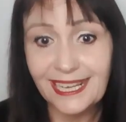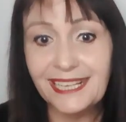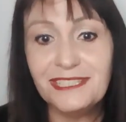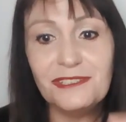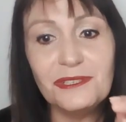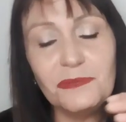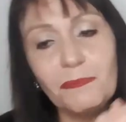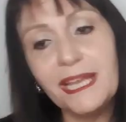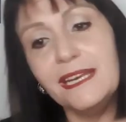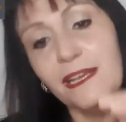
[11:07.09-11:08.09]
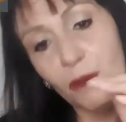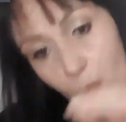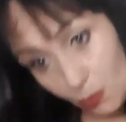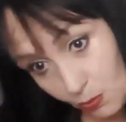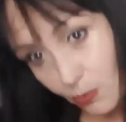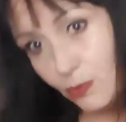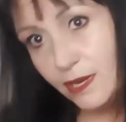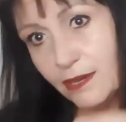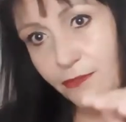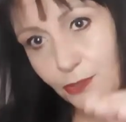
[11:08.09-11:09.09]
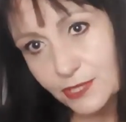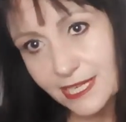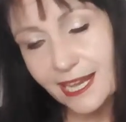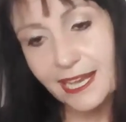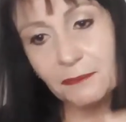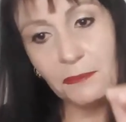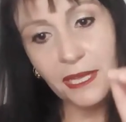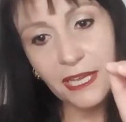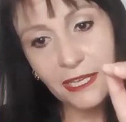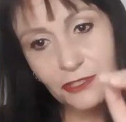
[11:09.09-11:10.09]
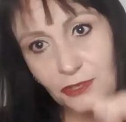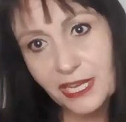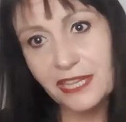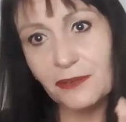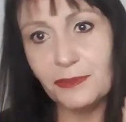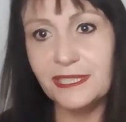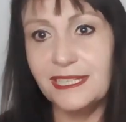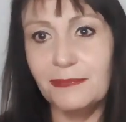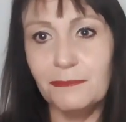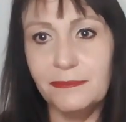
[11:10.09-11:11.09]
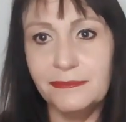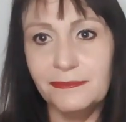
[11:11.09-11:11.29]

into spending all of your time together with them.